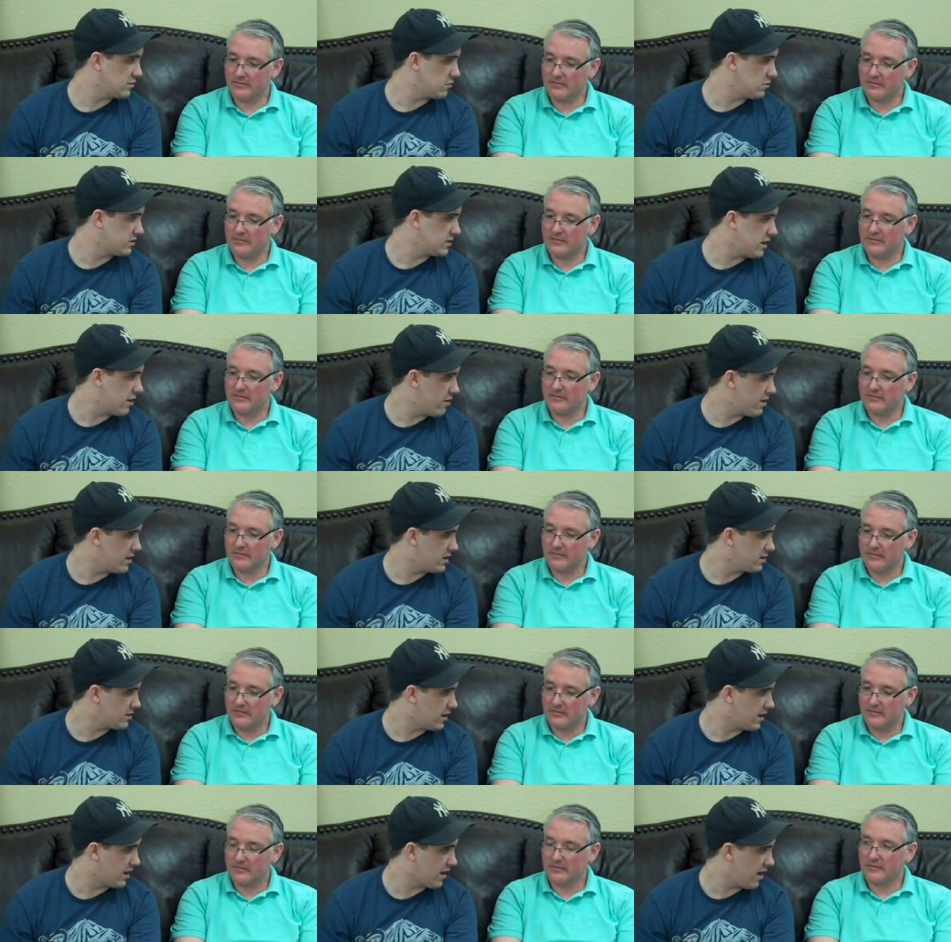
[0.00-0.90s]
Speaker 1: has a
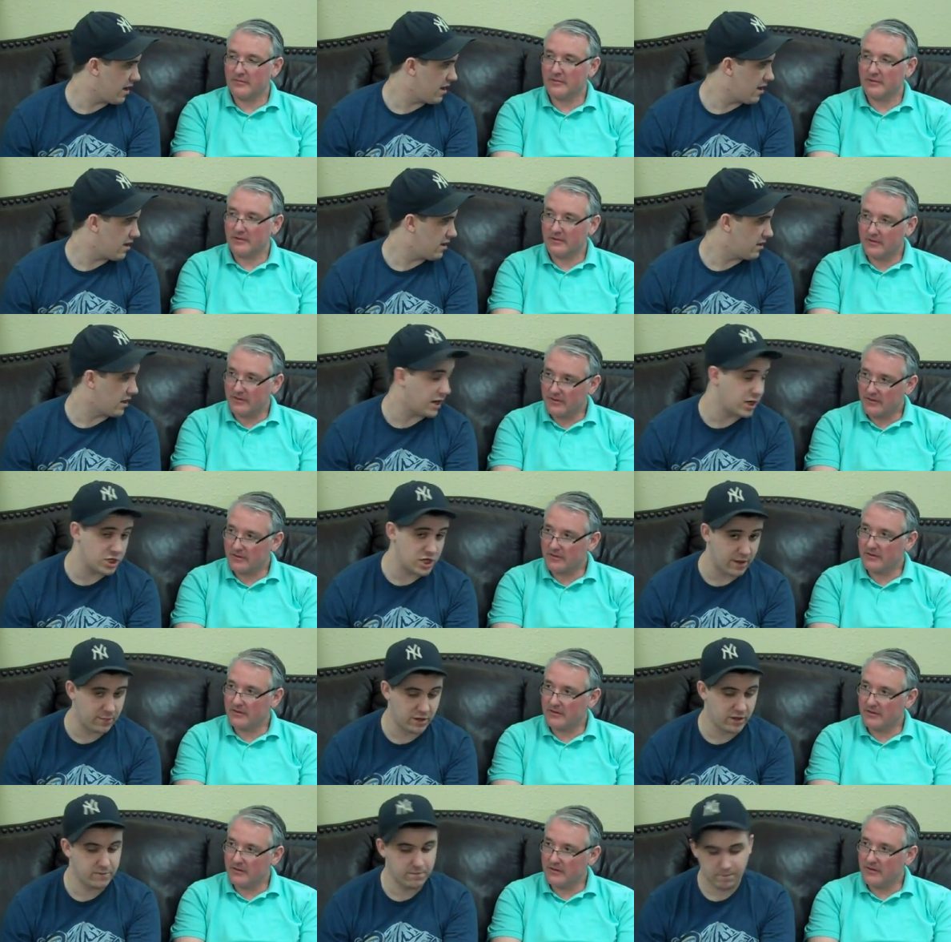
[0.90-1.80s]
Rosarius, like a uh, like a
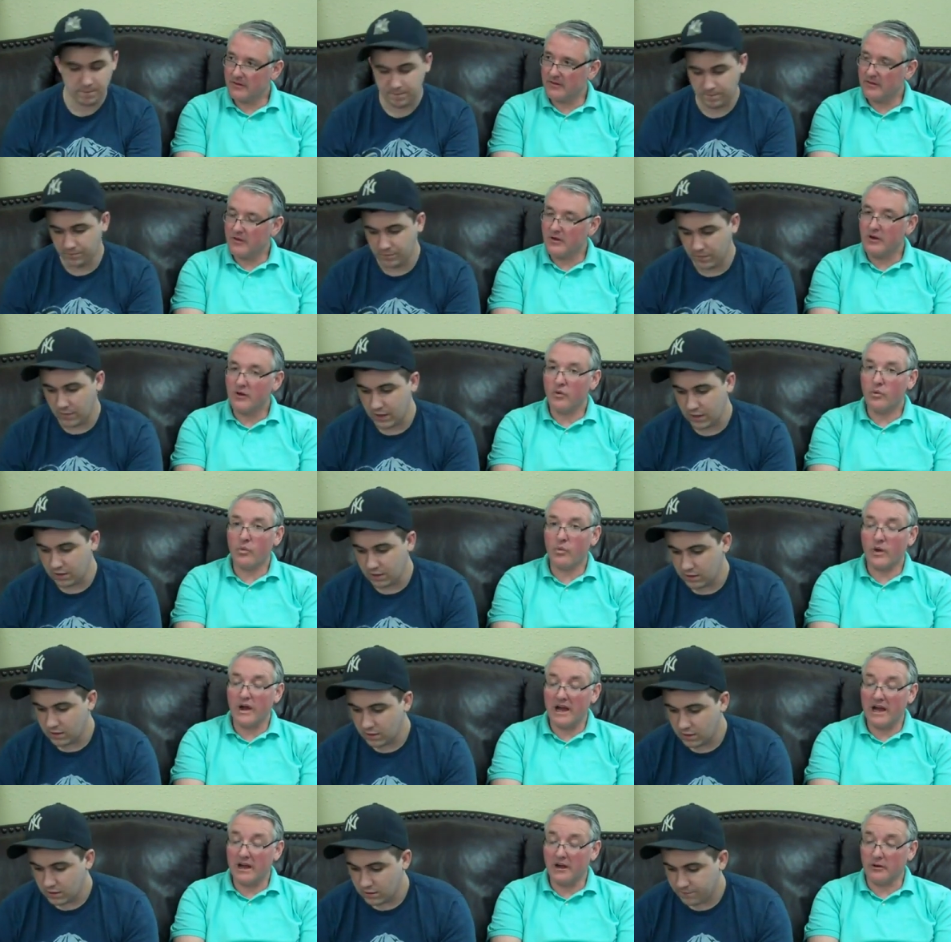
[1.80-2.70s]
chaplain.
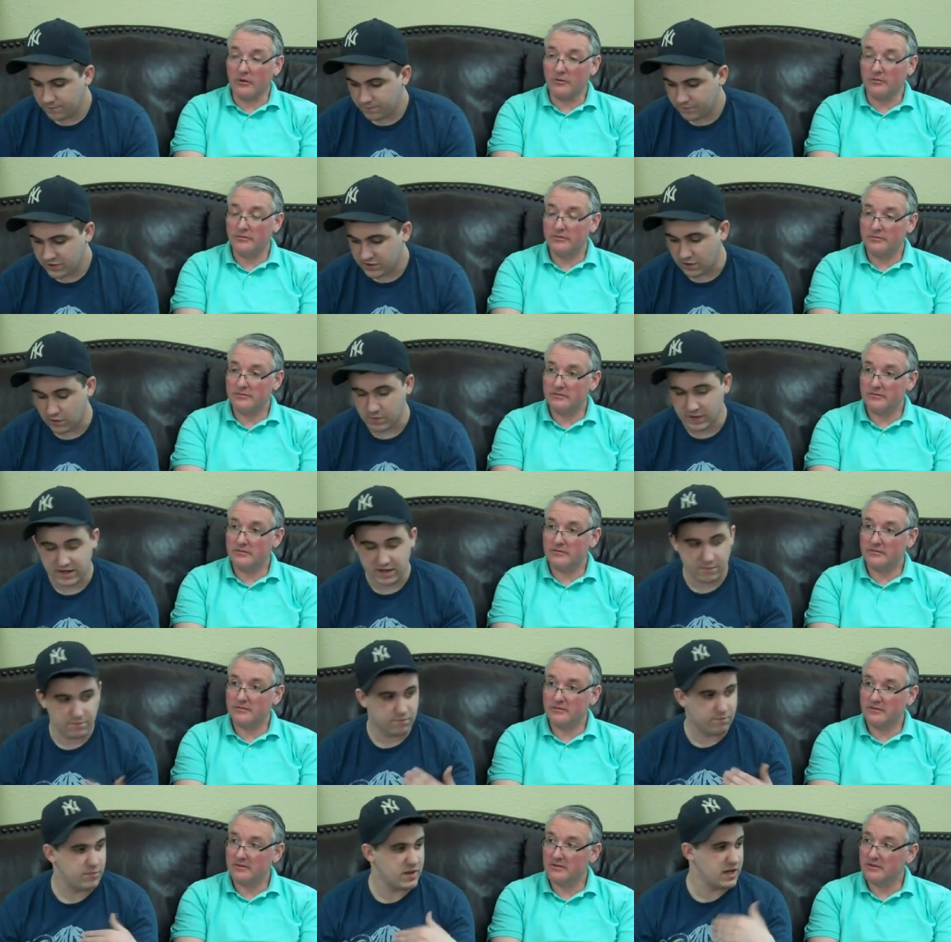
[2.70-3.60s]
Wow. So he
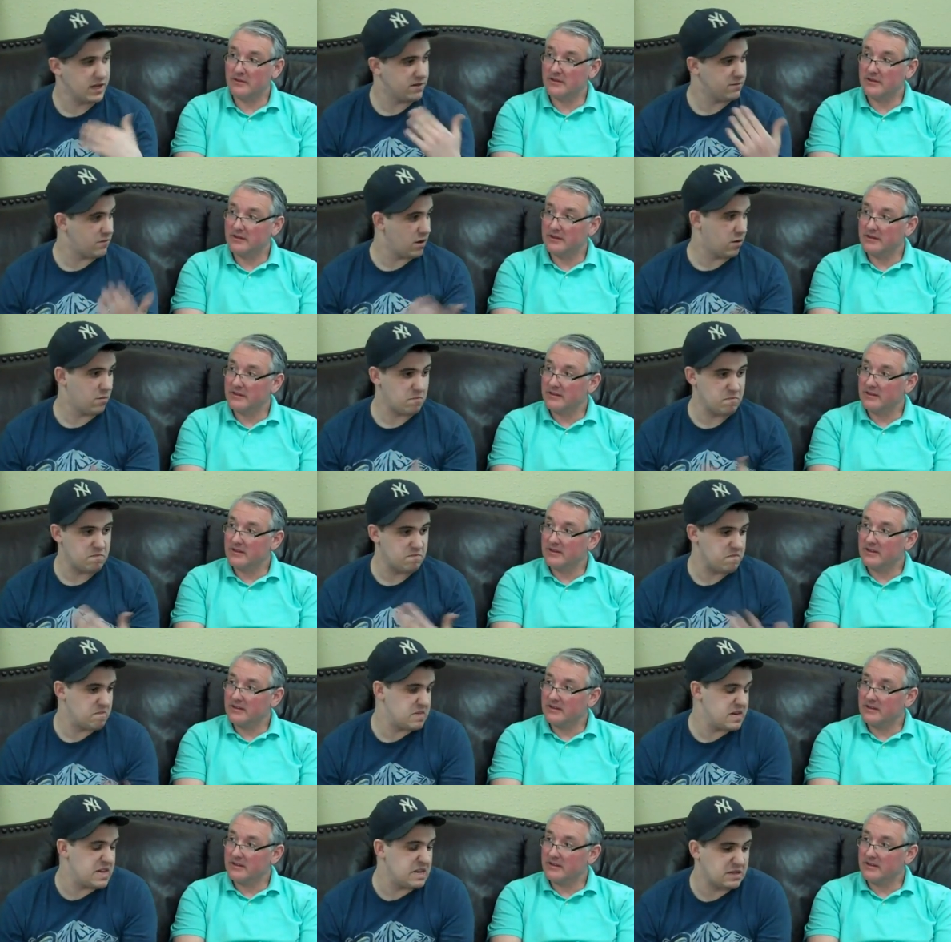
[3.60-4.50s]
can be a,
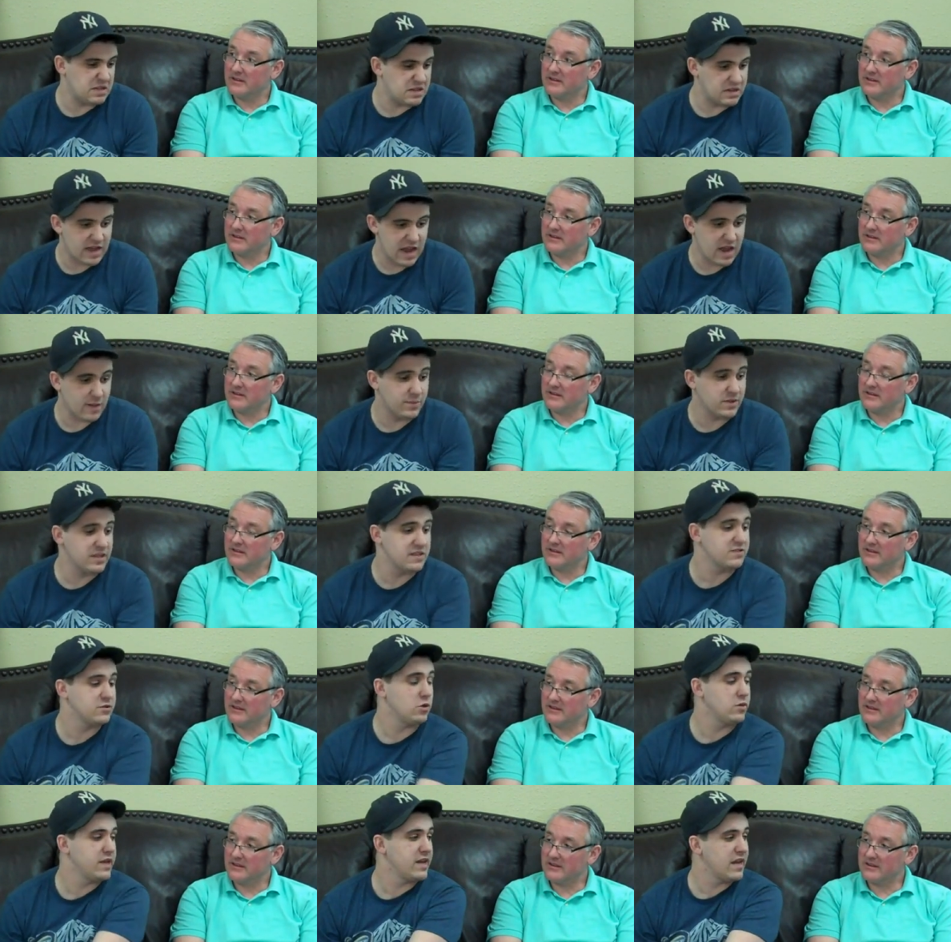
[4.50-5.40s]
a, decent tank, but
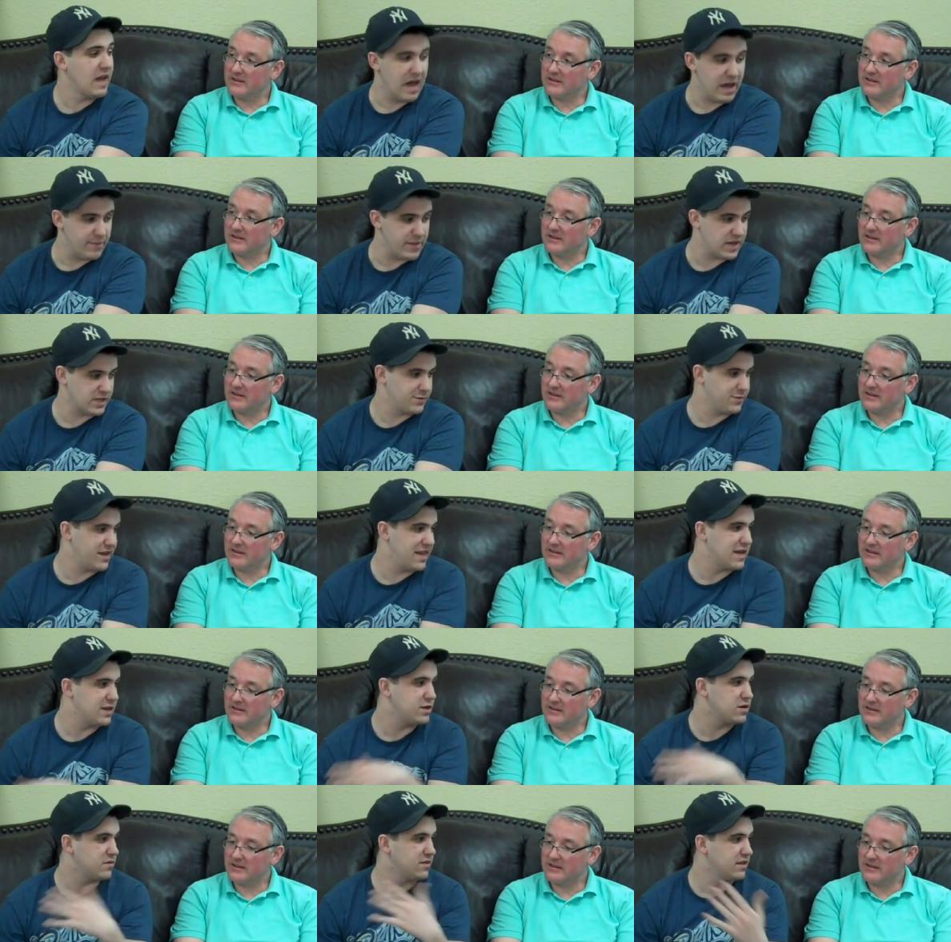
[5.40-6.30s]
this is only in combat. So
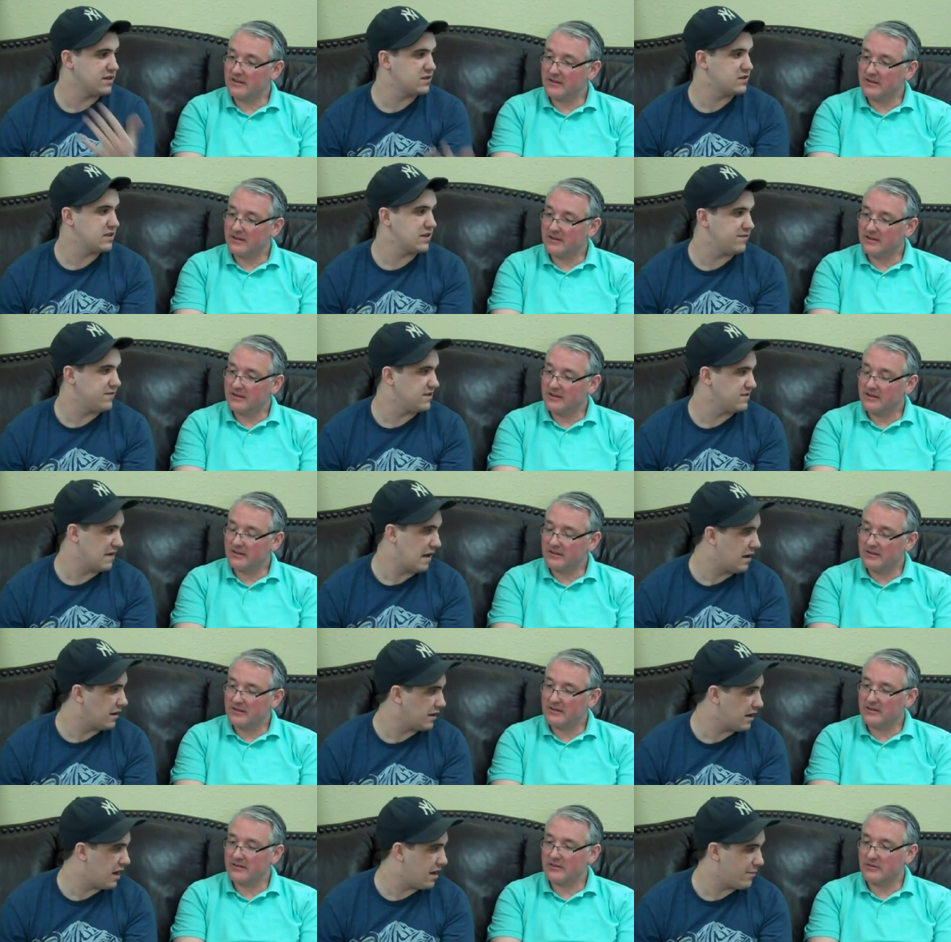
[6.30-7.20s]
he can't do this if he's
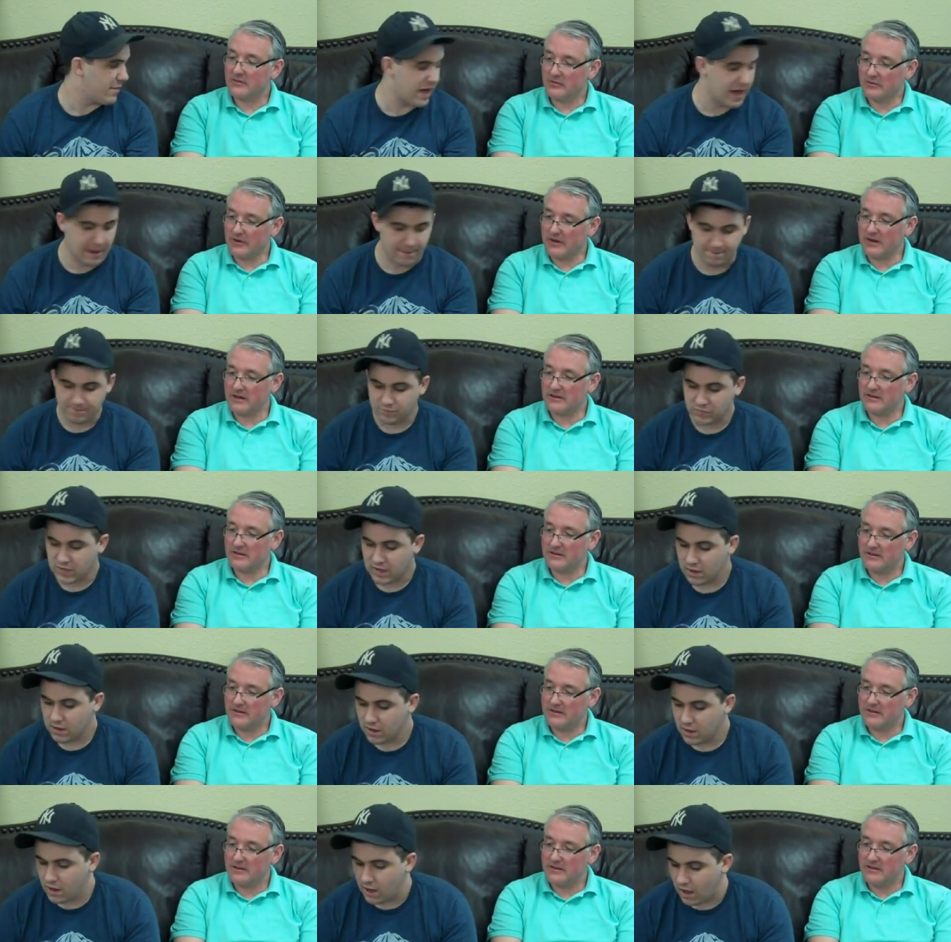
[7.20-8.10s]
not in combat.
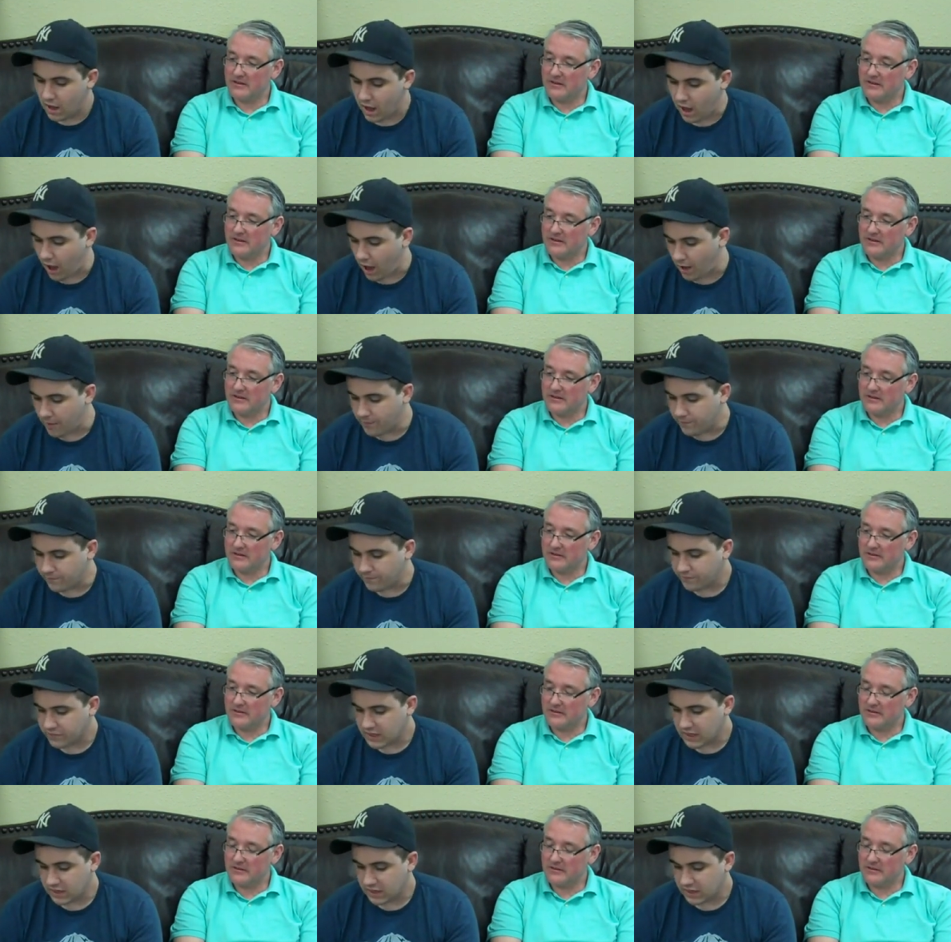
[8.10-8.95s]
Right. Um,